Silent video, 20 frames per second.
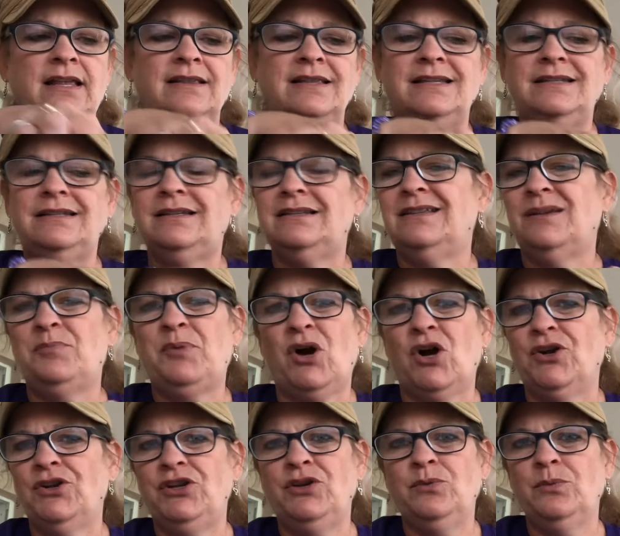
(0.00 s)
This is the
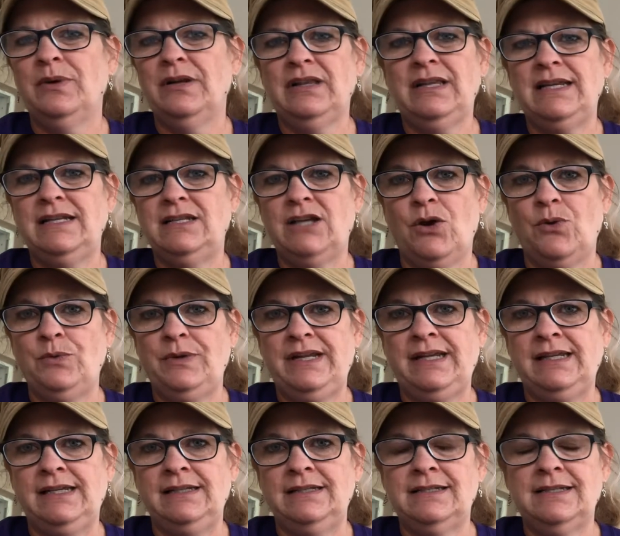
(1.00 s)
part you really don't
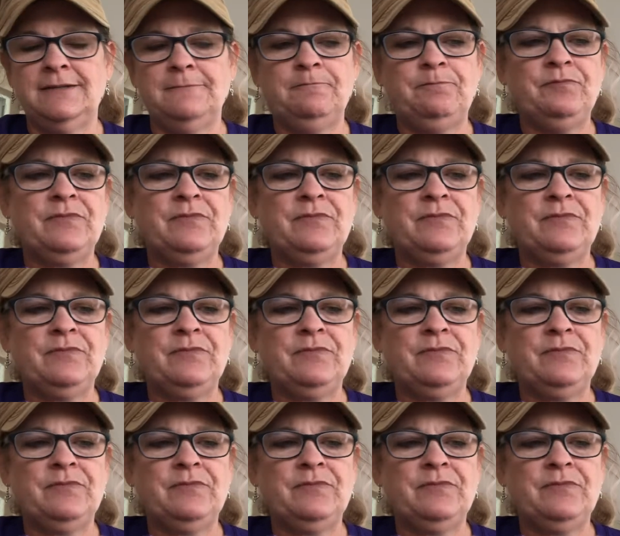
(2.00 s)
eat.